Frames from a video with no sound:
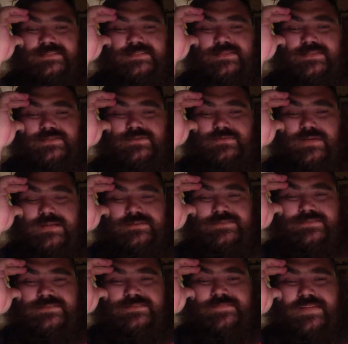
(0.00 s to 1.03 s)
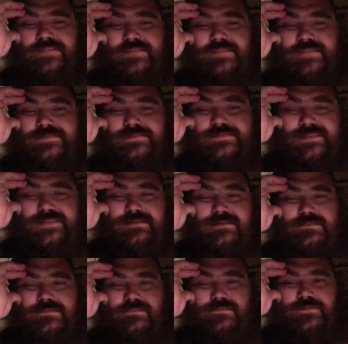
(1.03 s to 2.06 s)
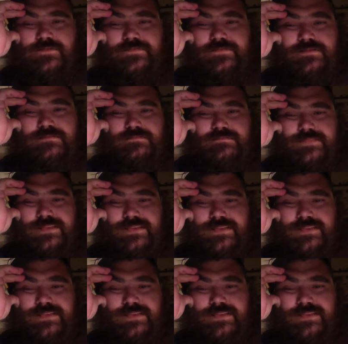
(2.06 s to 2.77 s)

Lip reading: the director's favorite scene of the movie that he